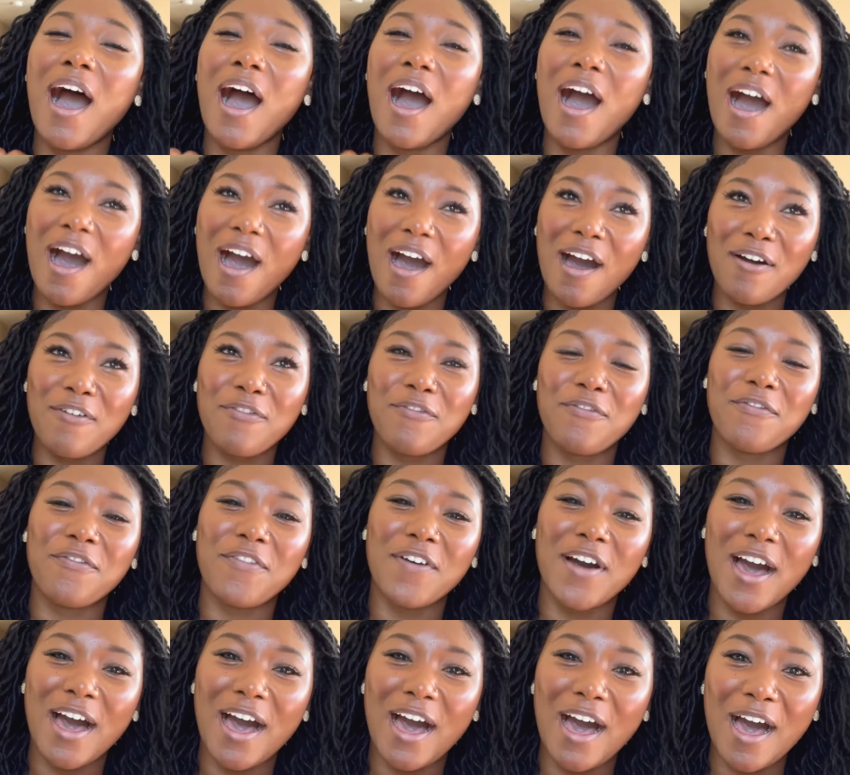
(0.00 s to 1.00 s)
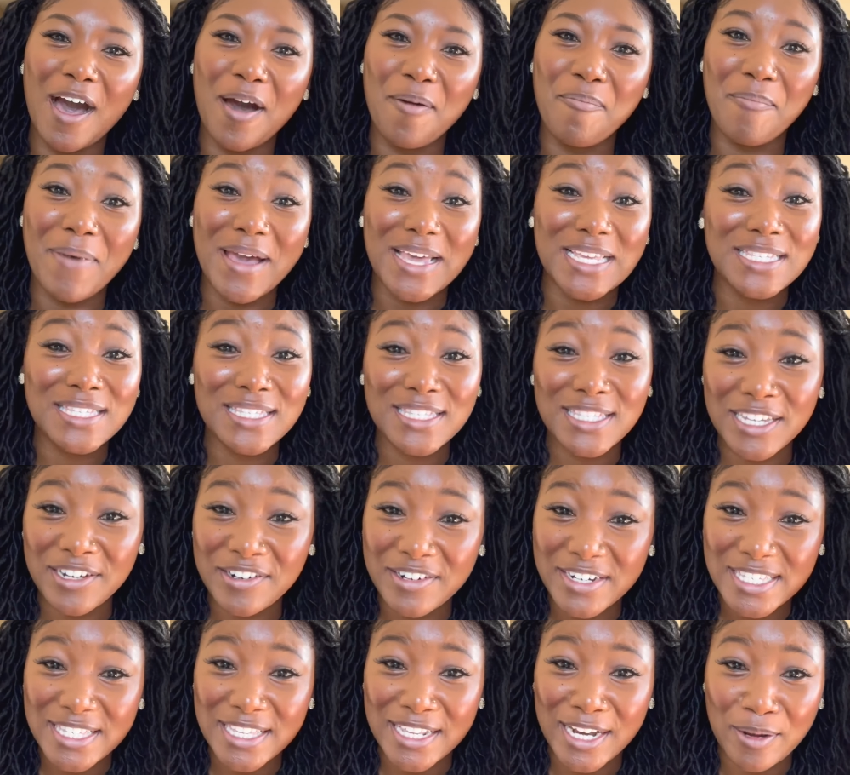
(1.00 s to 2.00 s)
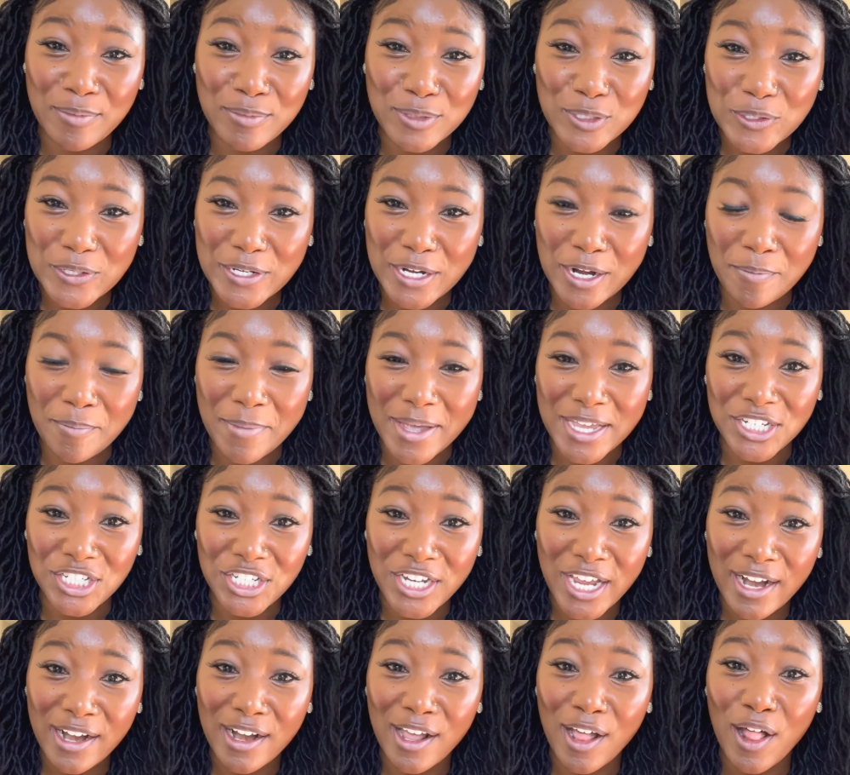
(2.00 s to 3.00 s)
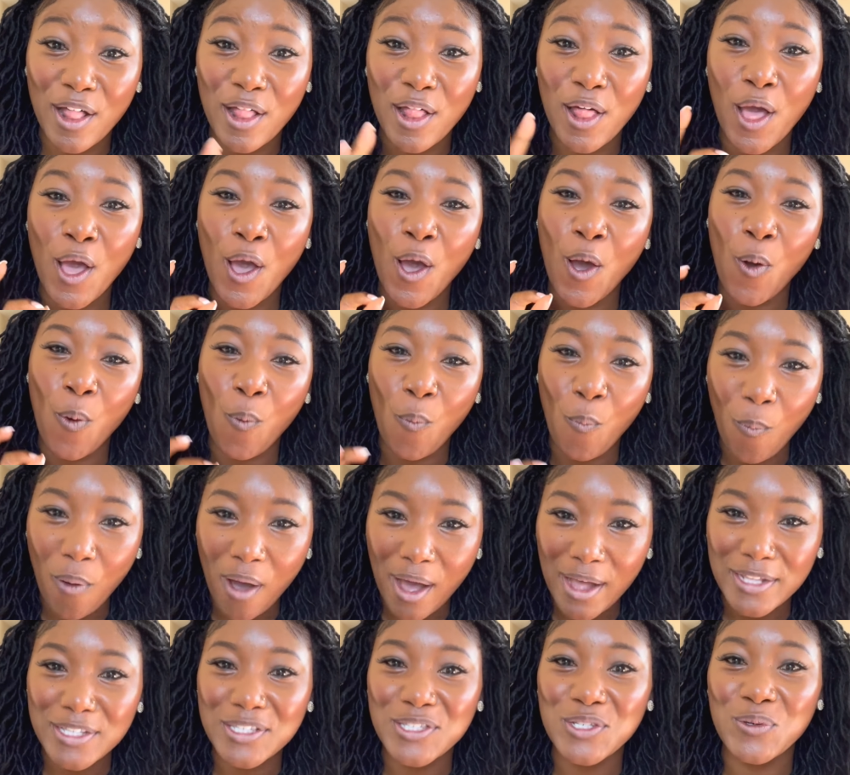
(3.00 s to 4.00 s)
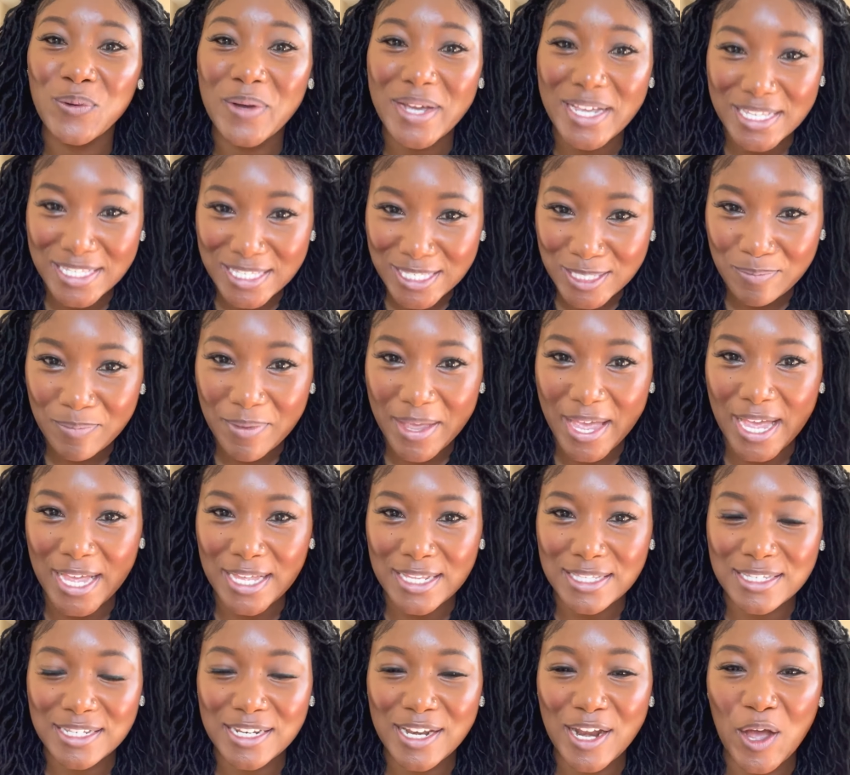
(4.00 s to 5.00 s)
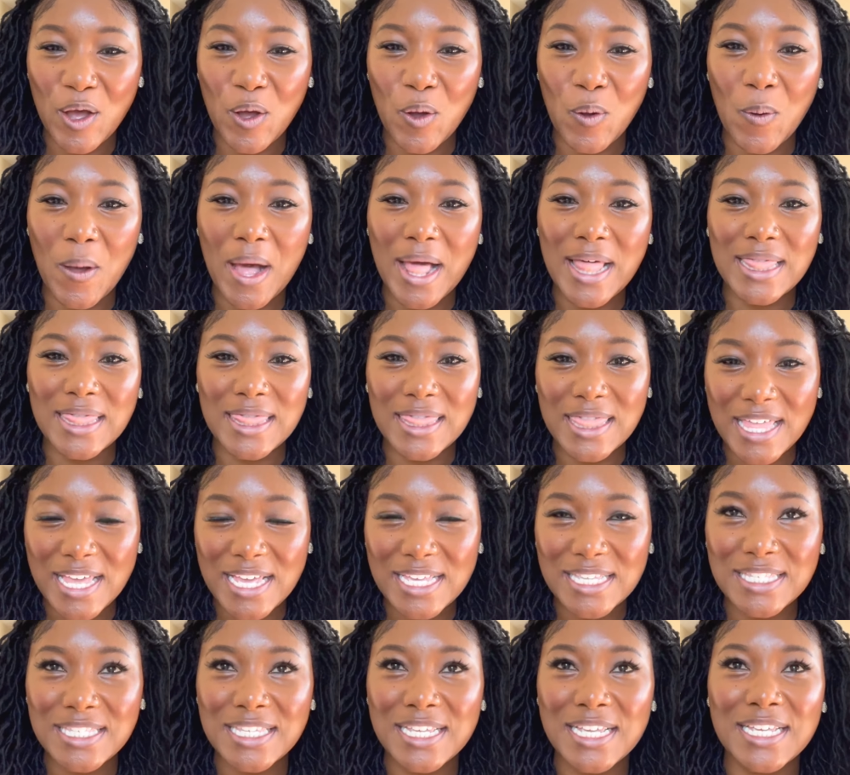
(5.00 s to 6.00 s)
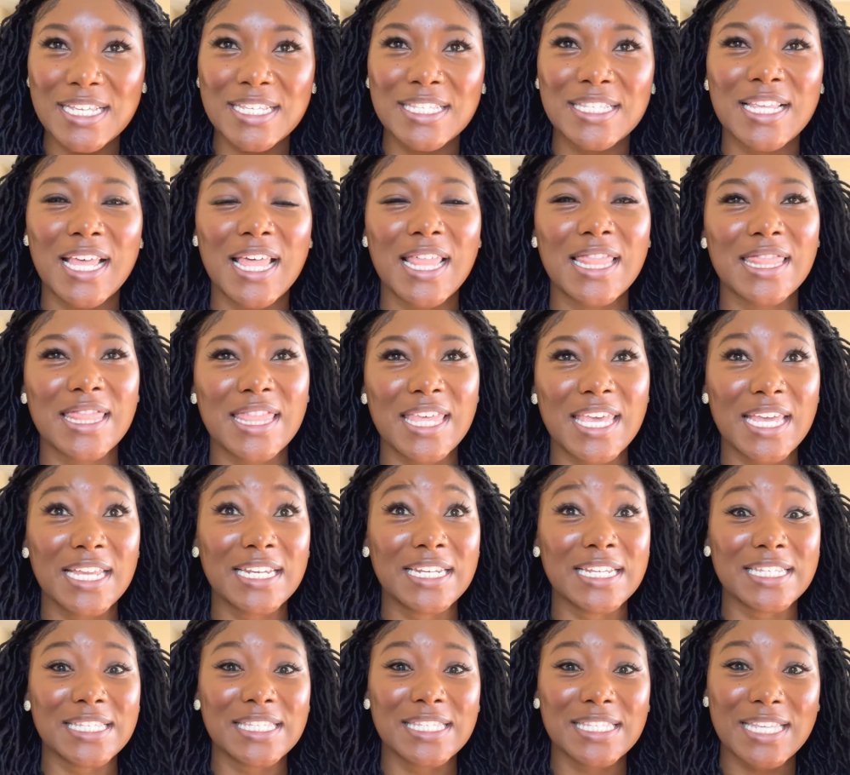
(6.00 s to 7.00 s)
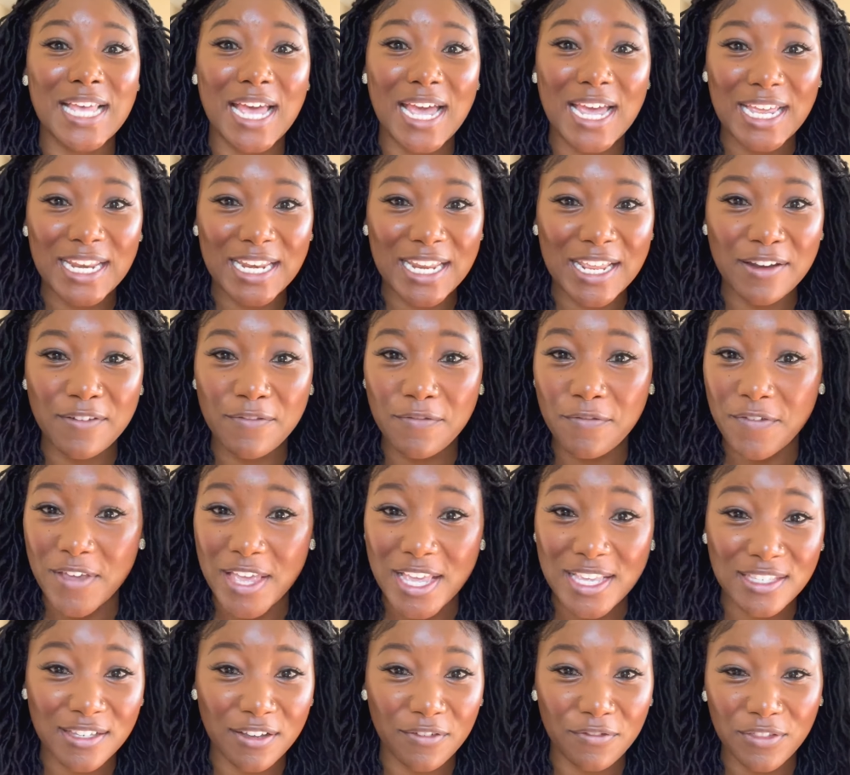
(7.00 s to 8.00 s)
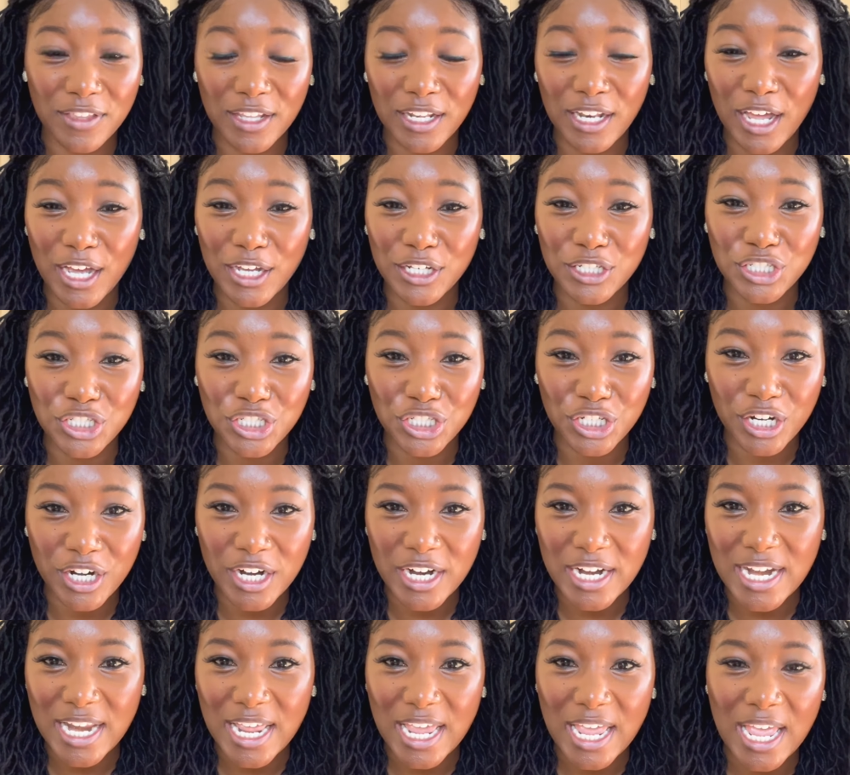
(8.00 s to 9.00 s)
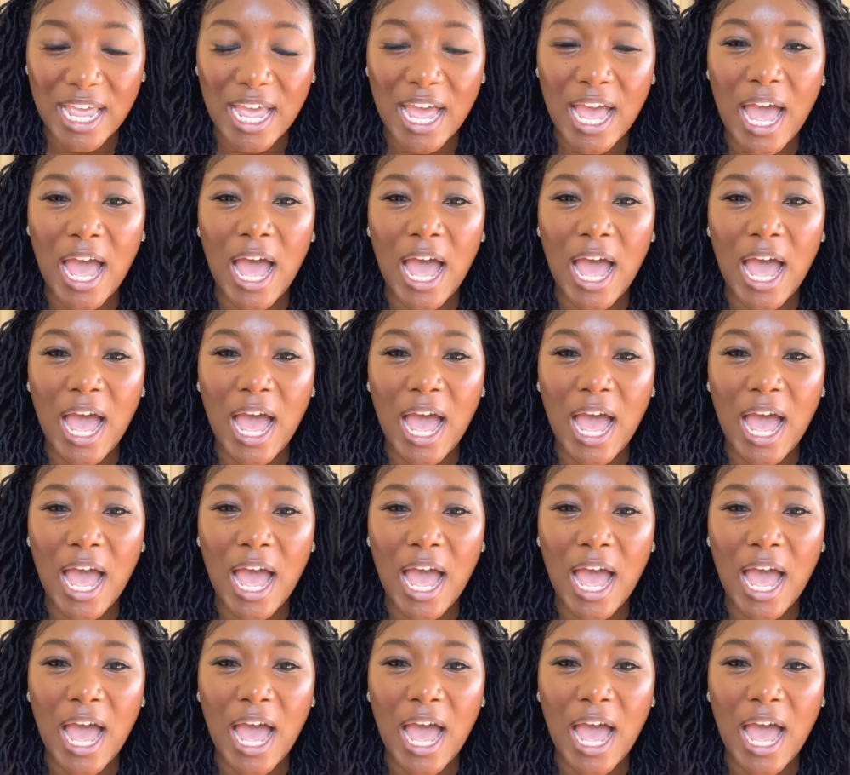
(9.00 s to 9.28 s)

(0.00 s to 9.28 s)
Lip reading: of my series that I'm doing on my channel, what to expect. Now this is the deciding phase of the lock journey.